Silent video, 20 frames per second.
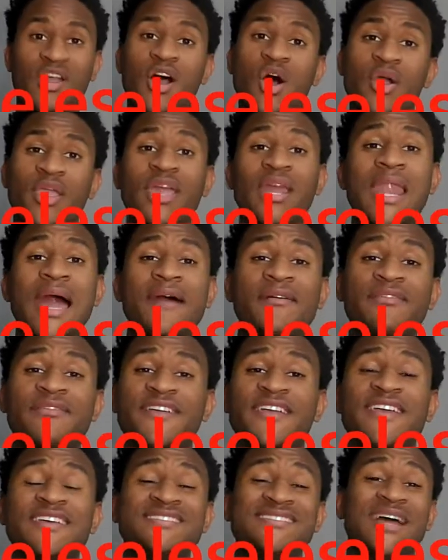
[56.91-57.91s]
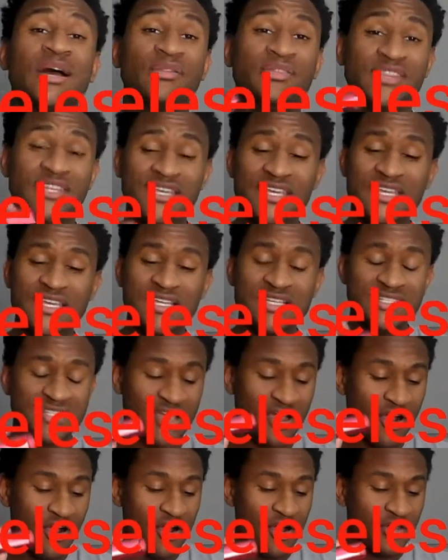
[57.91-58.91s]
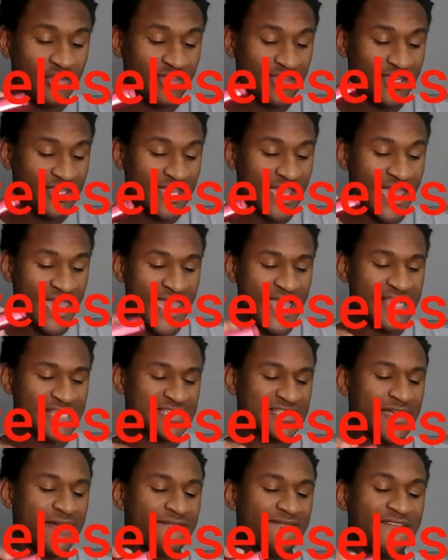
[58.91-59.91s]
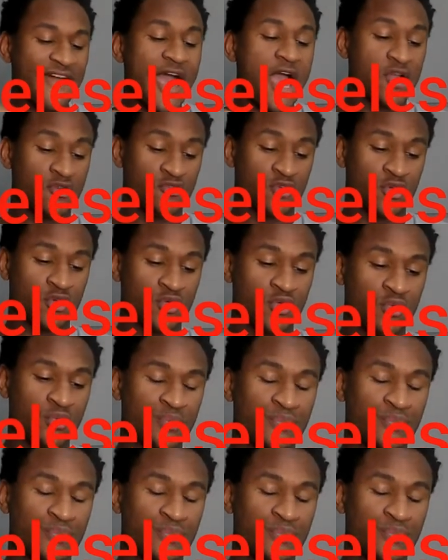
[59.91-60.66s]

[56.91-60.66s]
Okay, Lava fans, now these are the X-Fyro